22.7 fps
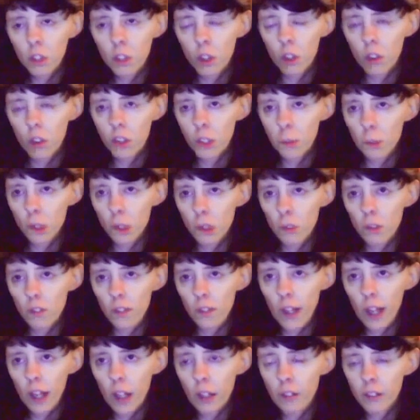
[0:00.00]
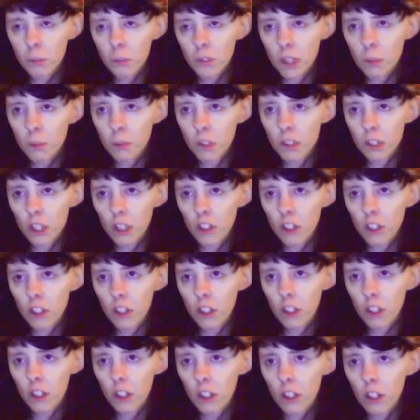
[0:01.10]
not Christmas without a Christmas episode
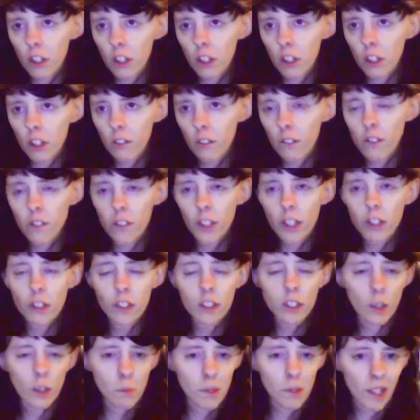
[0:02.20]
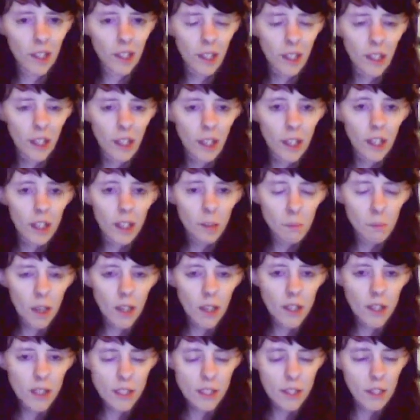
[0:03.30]
of The Vicar of Dibley. The
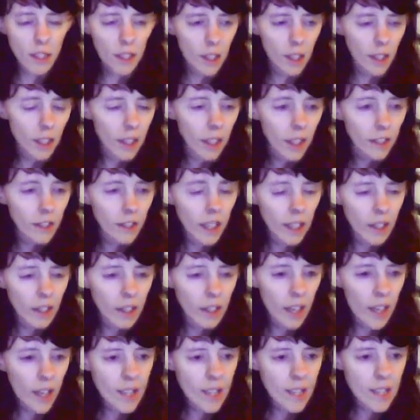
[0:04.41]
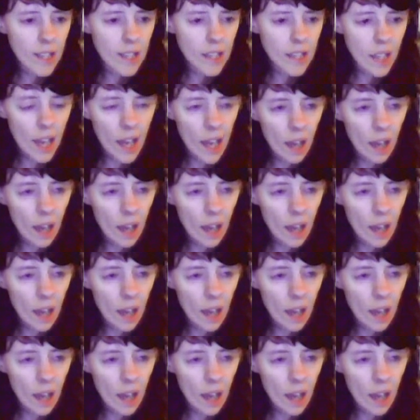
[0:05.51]
best. Then there's